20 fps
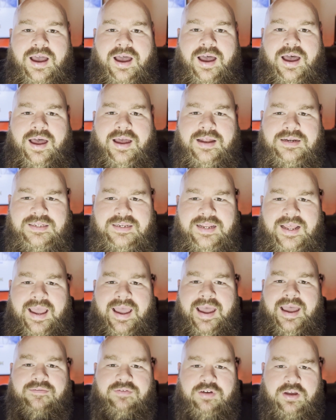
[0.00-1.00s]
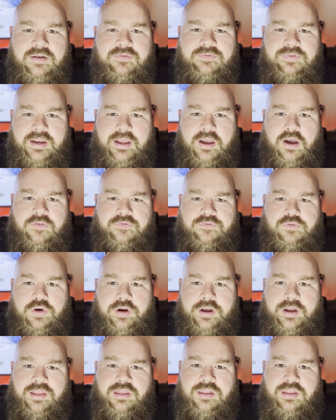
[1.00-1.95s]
Today I have a good video for you.